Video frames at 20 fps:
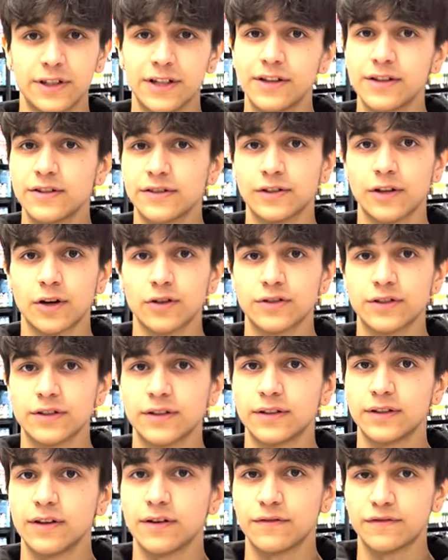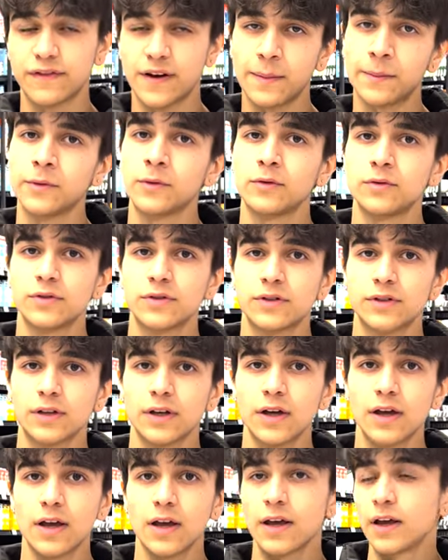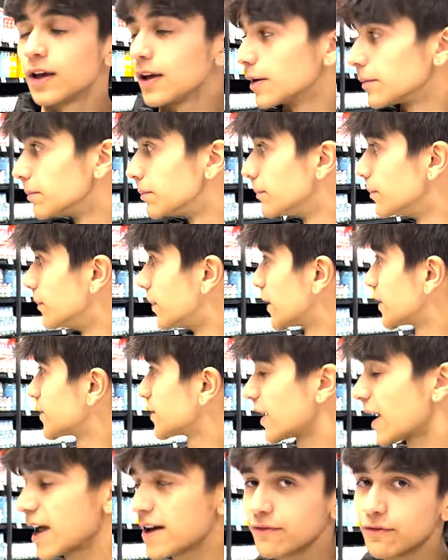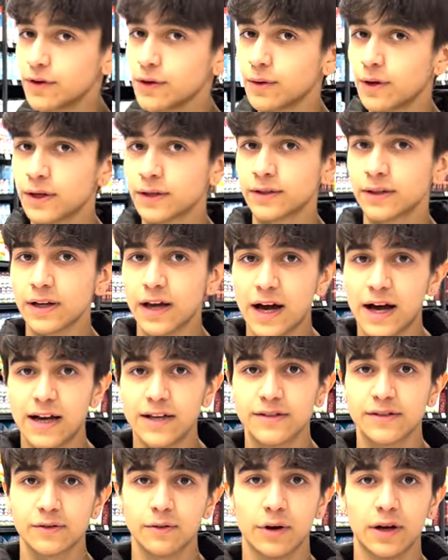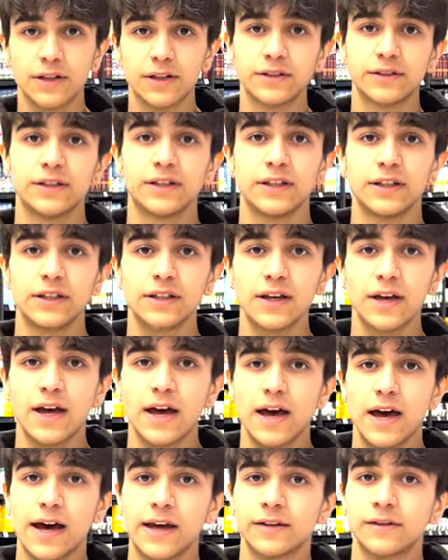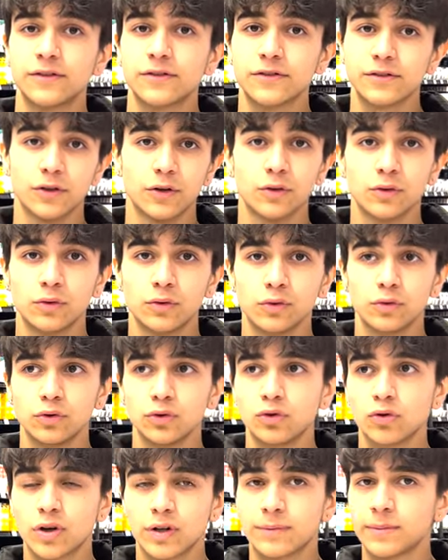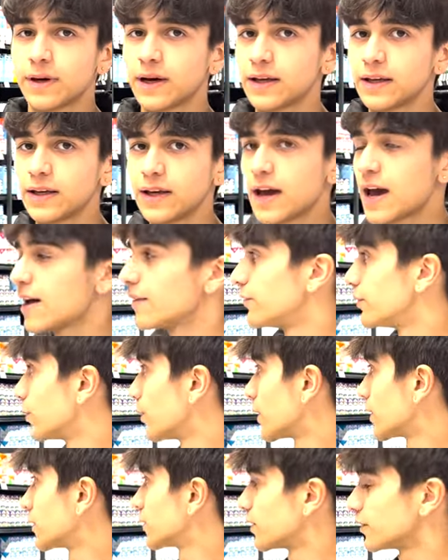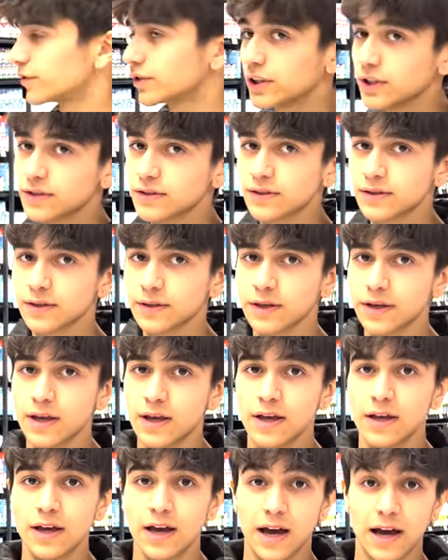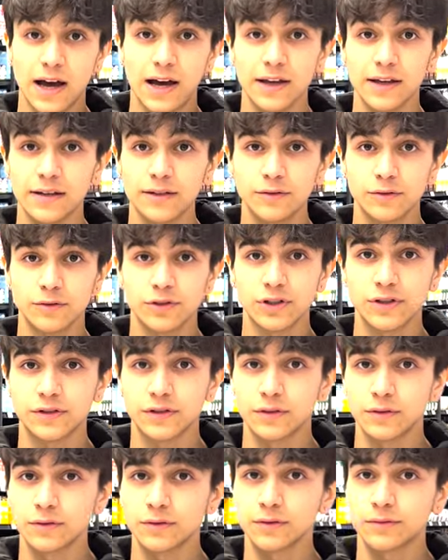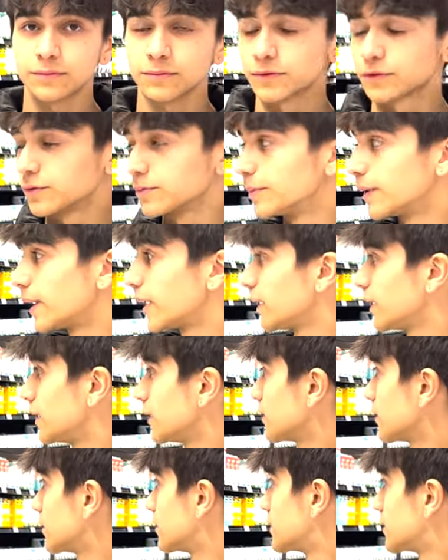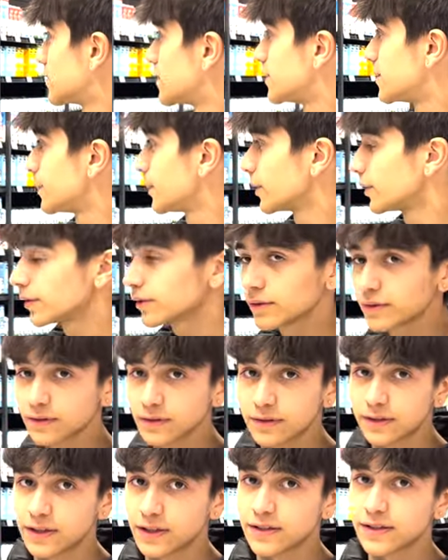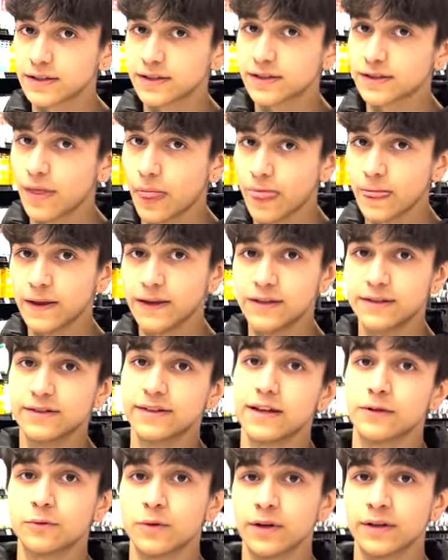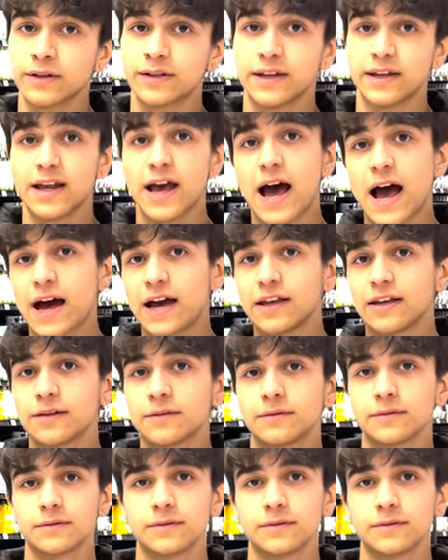There is not the famous, but everyone has quality, and so you can buy every one of these. I suggest you to buy the milk that is that one that I